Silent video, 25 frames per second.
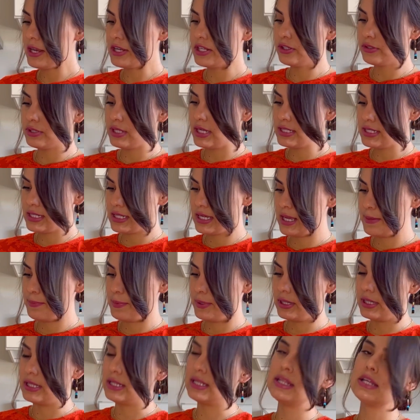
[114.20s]
you'll need to keep a
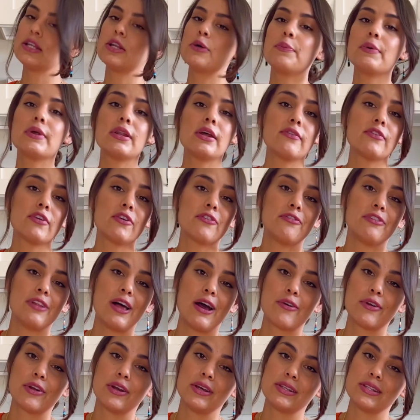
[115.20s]
little bit of your
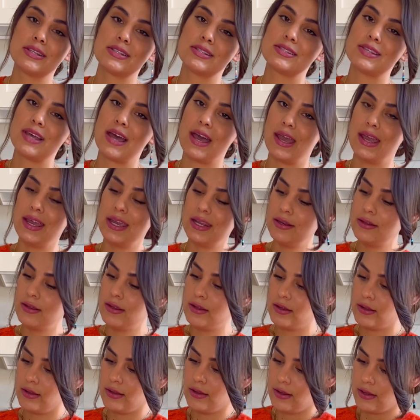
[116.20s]
flour on the side
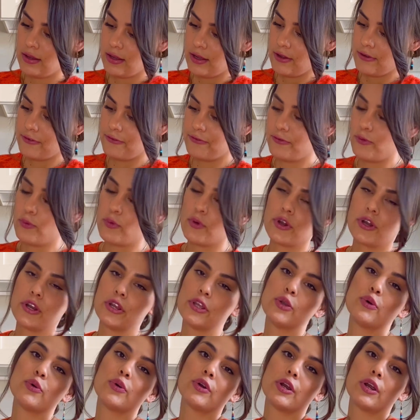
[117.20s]
for
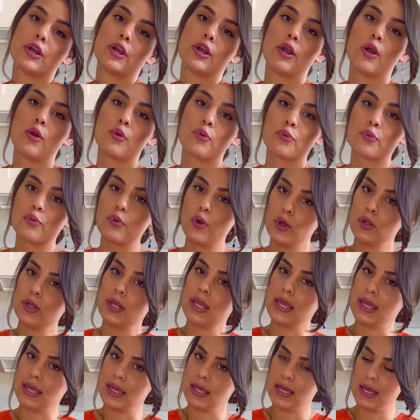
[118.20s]
your
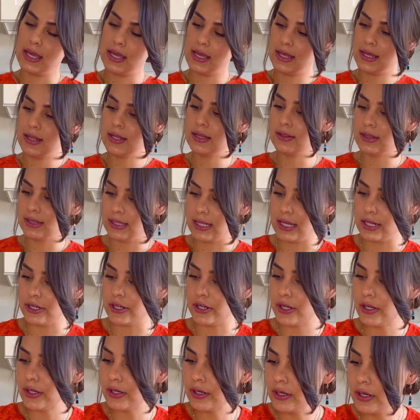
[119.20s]
rolling
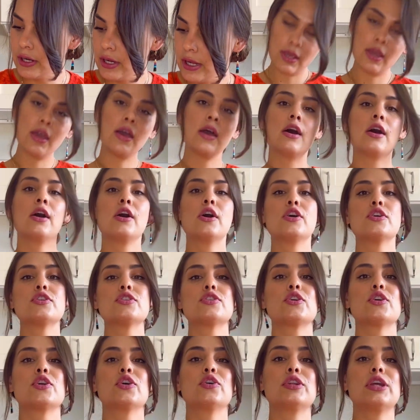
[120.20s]
later. So
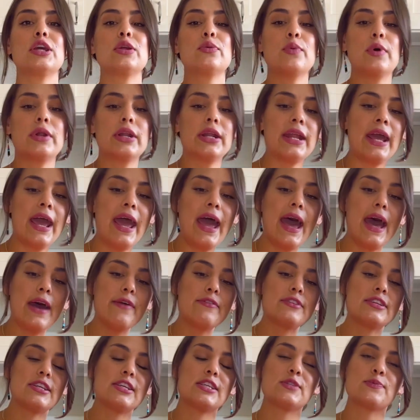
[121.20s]
you'll need 1.5
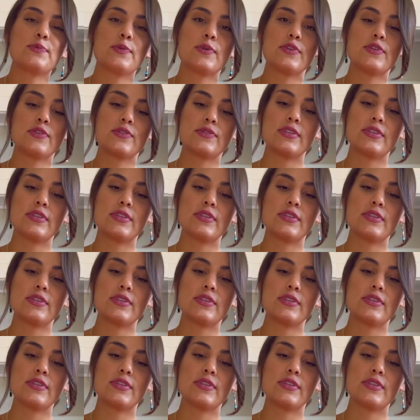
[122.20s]
teaspoons